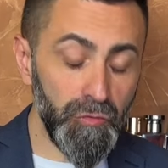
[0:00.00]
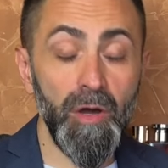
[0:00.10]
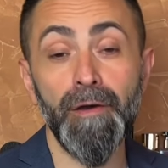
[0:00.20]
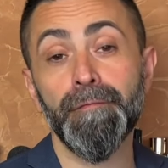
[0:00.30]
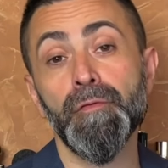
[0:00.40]
to
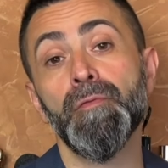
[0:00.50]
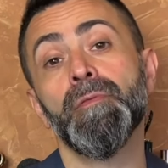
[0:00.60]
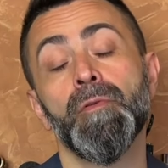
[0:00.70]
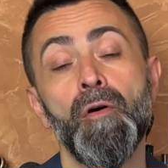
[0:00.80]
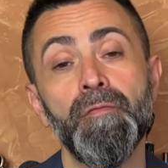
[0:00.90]
a
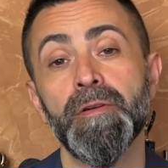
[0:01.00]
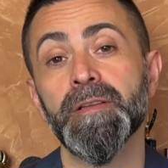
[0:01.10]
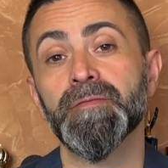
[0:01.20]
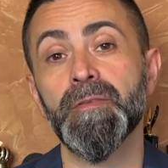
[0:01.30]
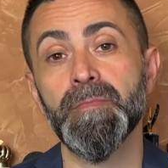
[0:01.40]
few
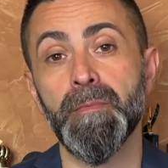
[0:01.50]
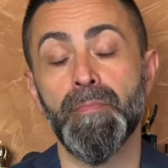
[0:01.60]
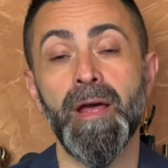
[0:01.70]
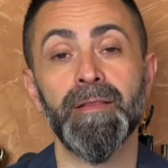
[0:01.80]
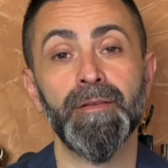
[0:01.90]
offerings from the
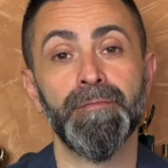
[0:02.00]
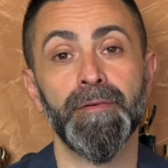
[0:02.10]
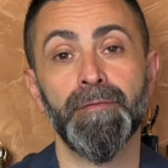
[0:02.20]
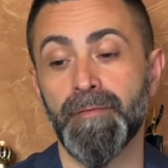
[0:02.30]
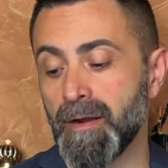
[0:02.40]
brand of
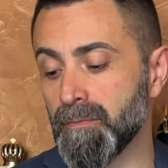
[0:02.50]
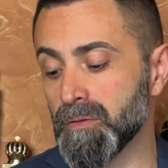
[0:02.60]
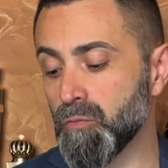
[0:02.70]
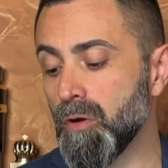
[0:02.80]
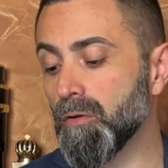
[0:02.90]
uh,
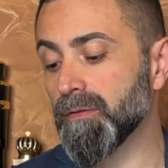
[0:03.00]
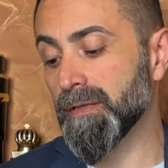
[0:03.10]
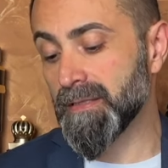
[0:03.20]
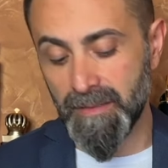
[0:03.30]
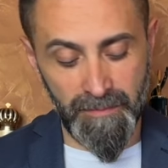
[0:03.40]
Fragrance World
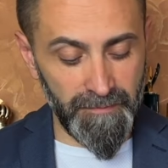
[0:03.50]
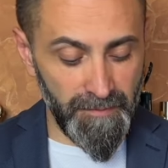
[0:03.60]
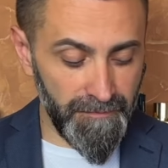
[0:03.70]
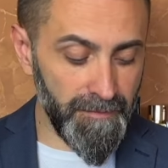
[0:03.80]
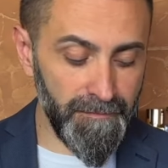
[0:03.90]
and some of
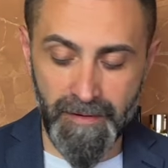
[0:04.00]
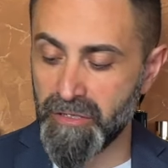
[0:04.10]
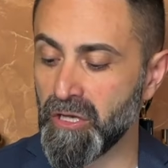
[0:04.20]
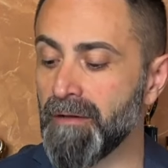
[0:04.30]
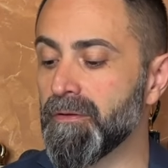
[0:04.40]
them from
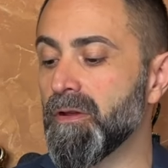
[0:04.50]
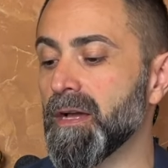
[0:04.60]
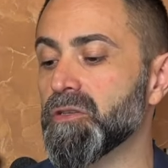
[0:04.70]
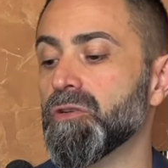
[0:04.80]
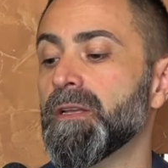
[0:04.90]
French Avenue
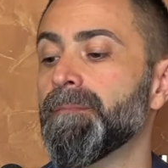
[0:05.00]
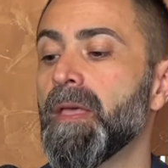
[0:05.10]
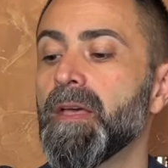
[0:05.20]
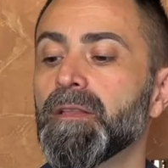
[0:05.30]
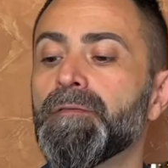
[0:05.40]
actually.
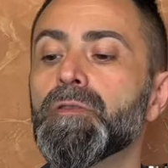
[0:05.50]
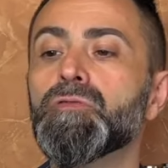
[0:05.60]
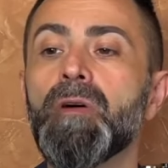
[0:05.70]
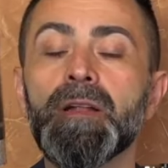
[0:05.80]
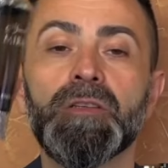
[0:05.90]
The
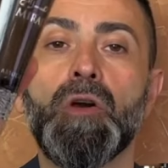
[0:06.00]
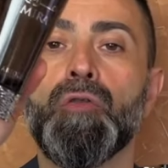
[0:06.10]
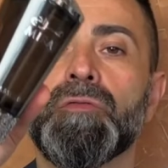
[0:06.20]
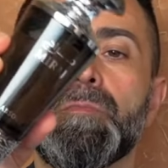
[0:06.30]
first one is called